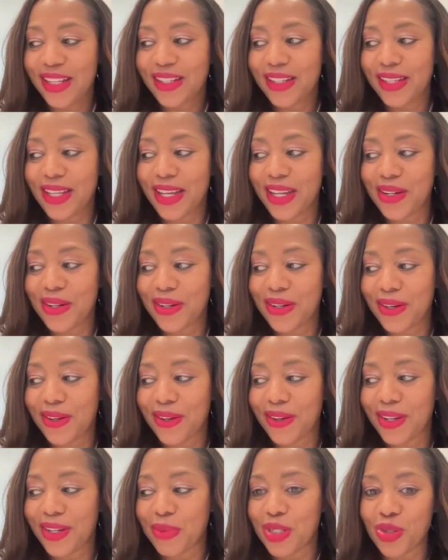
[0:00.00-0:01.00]

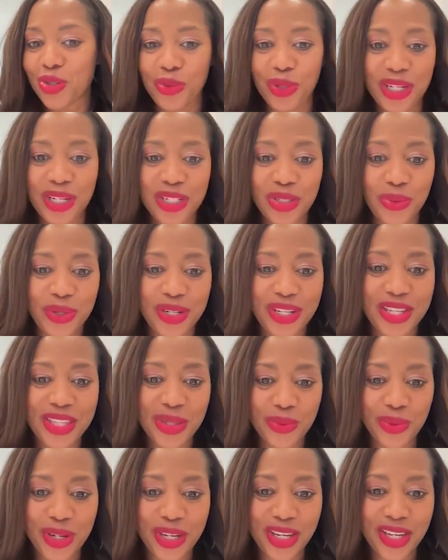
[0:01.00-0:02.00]
later in
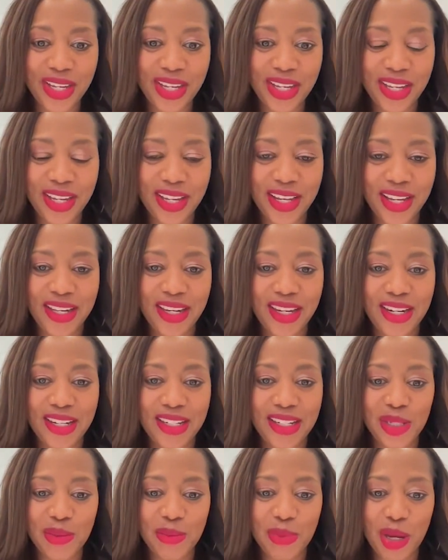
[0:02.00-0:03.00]
2023, and it
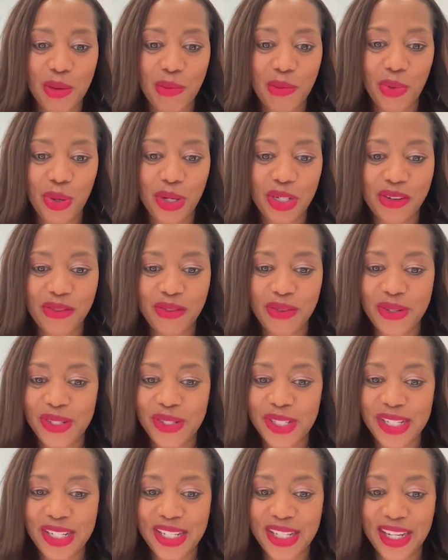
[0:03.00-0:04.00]
is about board
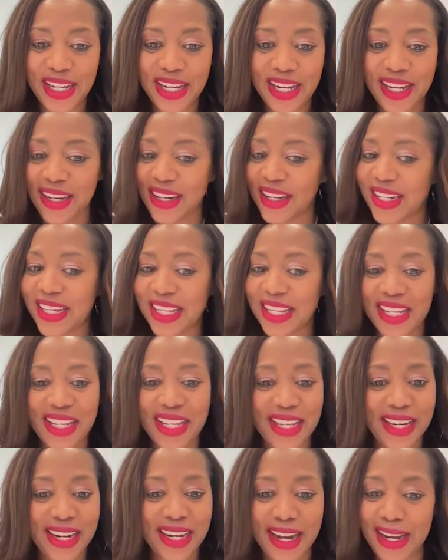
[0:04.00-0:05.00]
diversity. And
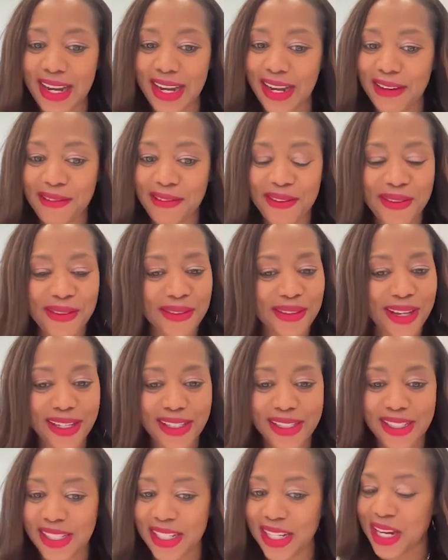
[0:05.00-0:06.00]
again, I feel
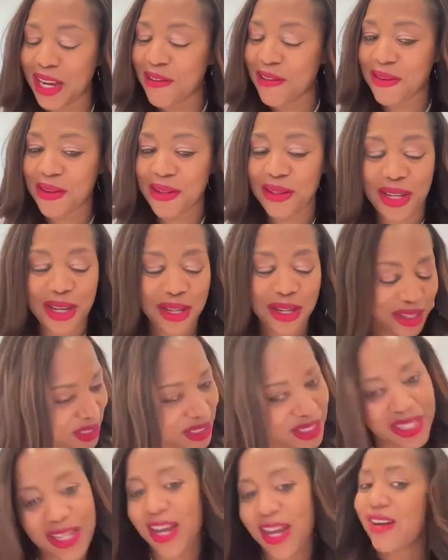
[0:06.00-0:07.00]
like, just like I felt like
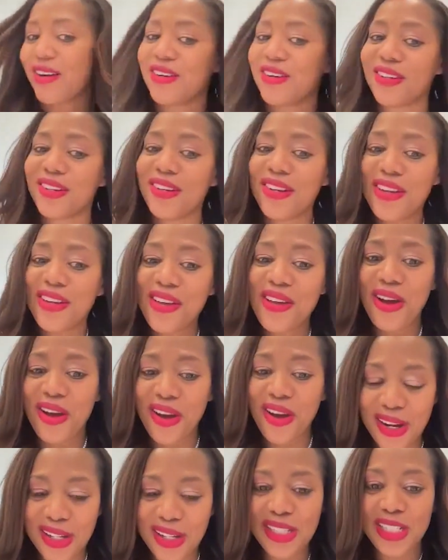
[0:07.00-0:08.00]
the doc on
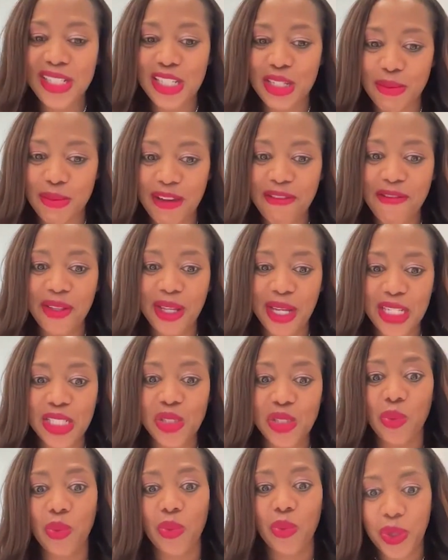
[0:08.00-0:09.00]
autism, I feel like
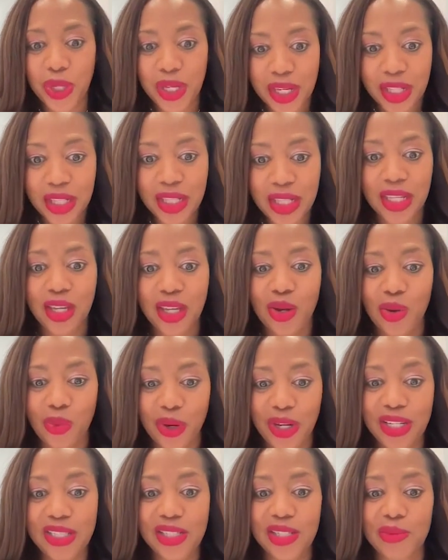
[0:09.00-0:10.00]
it's really
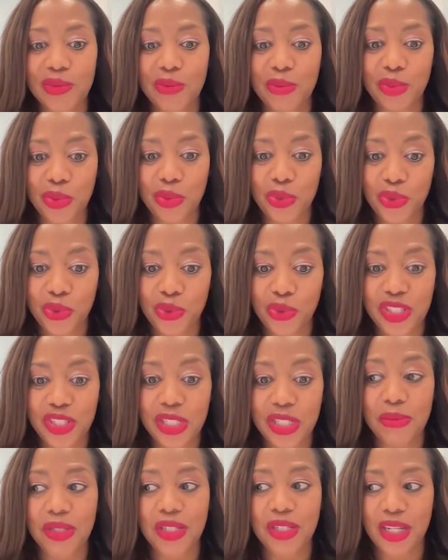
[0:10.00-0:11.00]
going to move
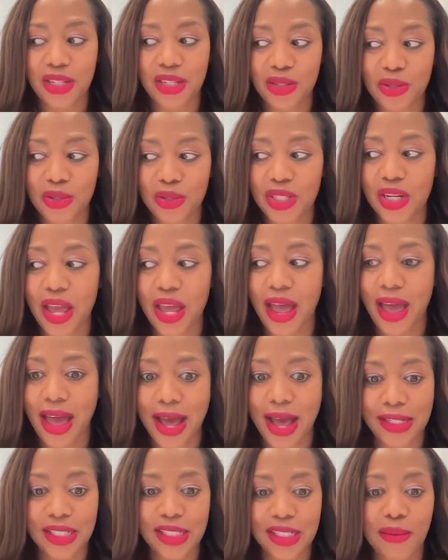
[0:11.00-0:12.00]
some needles and
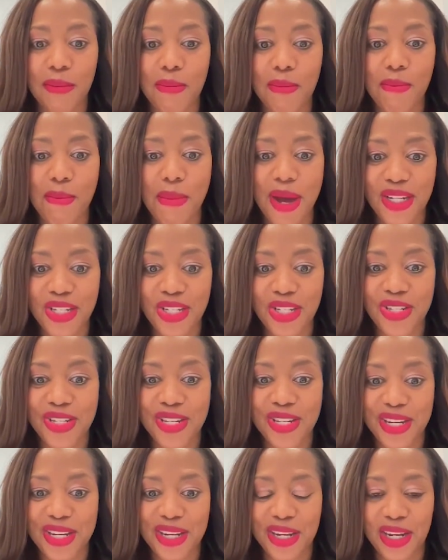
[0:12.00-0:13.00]
add some much
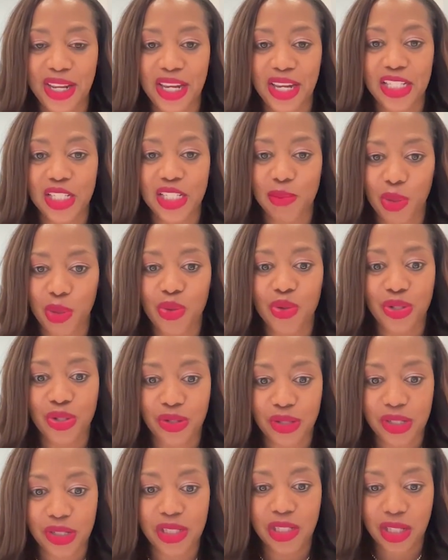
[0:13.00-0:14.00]
needed
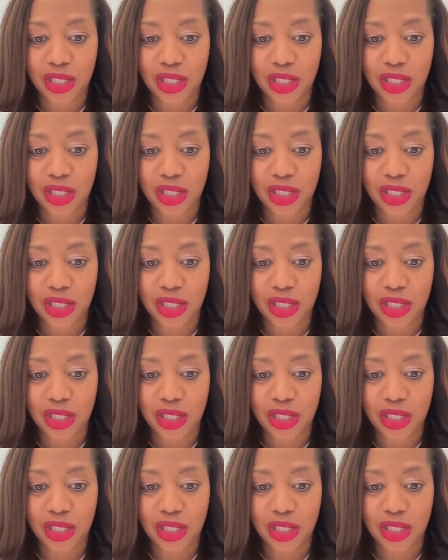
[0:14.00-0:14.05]
exposure to